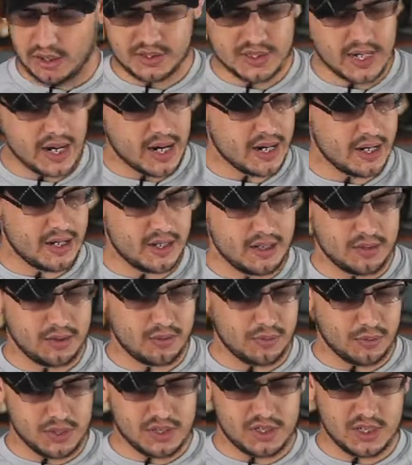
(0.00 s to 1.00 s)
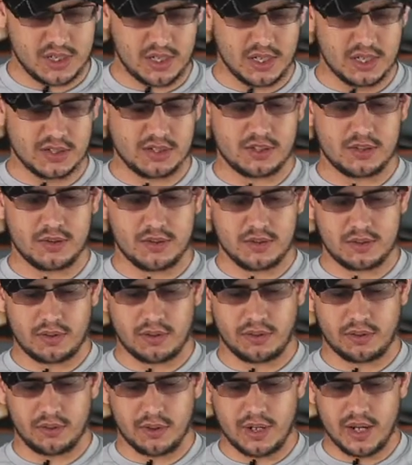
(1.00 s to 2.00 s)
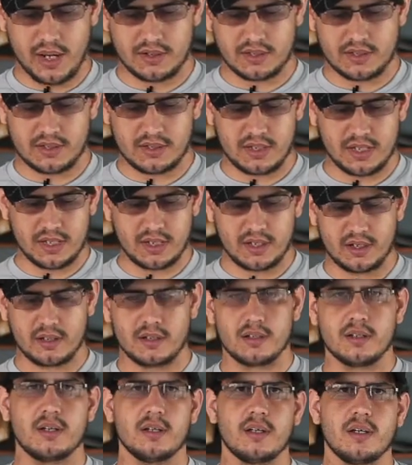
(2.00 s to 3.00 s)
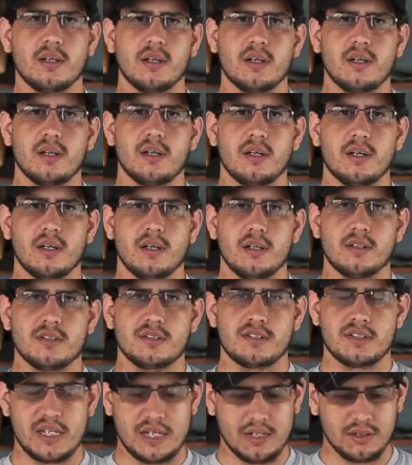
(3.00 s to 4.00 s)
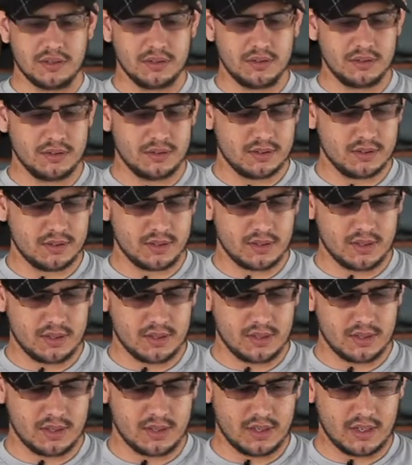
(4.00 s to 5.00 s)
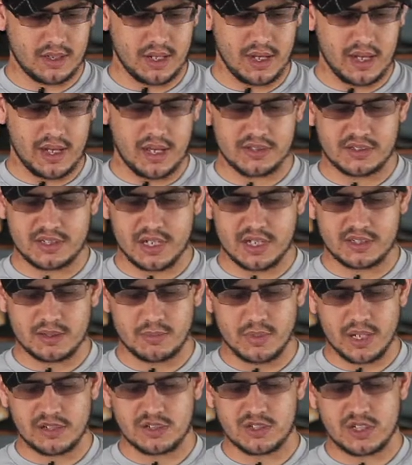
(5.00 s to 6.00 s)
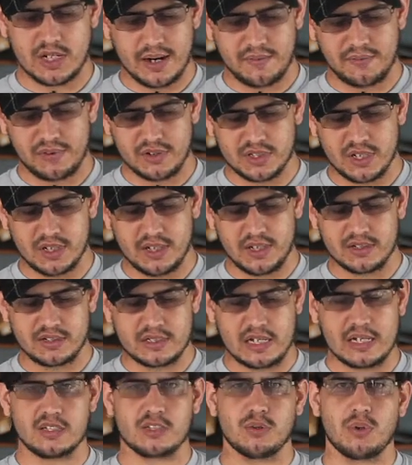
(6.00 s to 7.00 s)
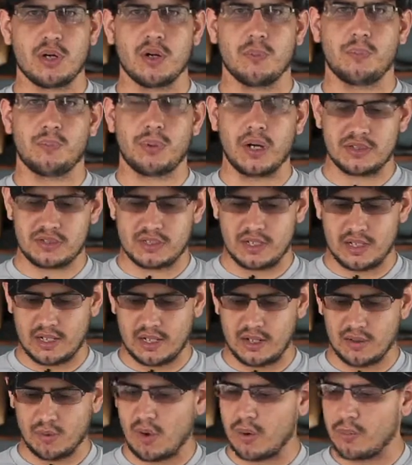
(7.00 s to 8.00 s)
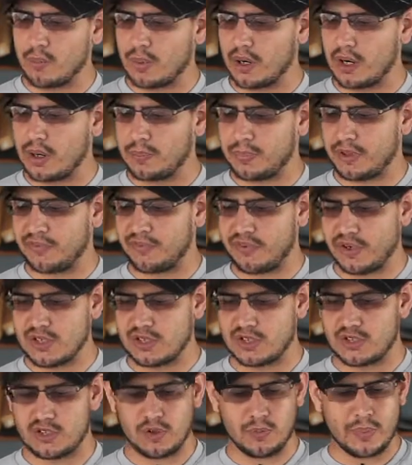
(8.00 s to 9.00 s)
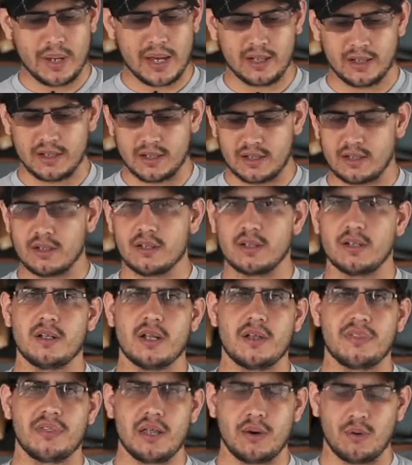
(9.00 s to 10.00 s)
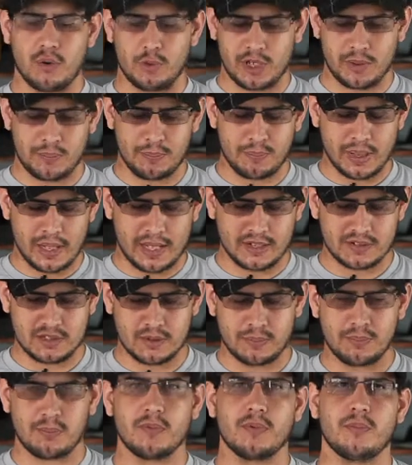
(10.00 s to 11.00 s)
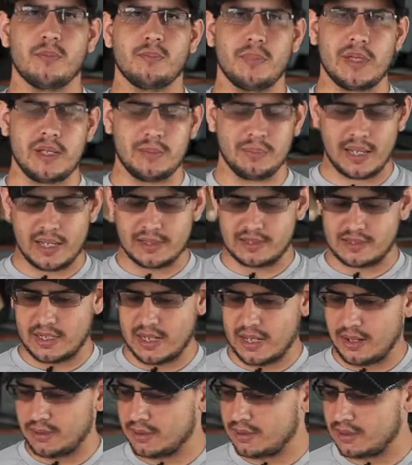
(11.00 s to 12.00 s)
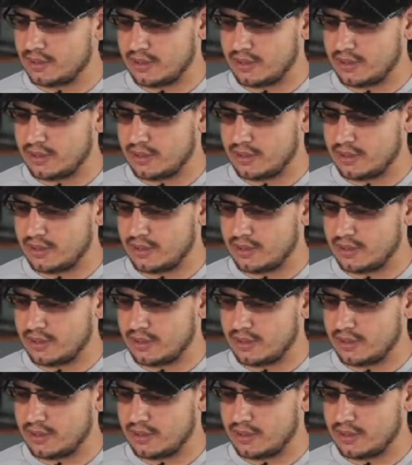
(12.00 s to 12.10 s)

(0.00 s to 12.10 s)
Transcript: die, which is 3/8 thick steel, and it's got some nice chamfers on the inside, so when you're pressing it, it won't mar up your finish too badly. Nothing that won't get bead blasted out.